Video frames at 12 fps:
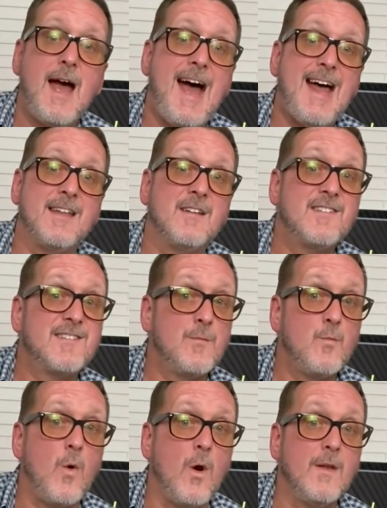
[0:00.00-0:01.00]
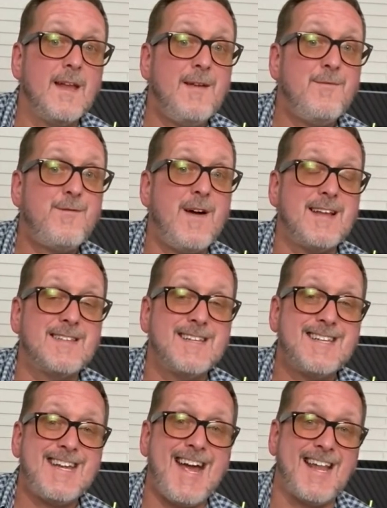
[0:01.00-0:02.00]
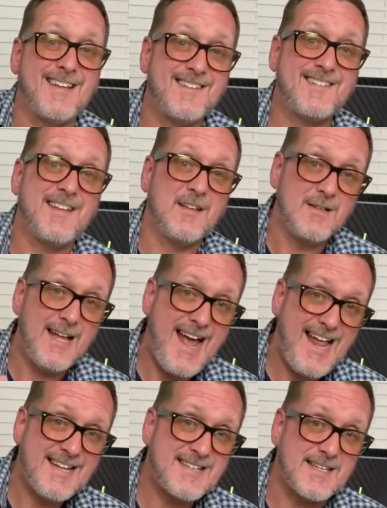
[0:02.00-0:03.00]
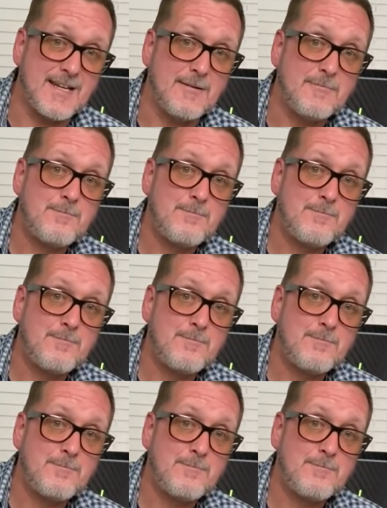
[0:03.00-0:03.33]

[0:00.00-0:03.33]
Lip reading: and someone infected can still enter.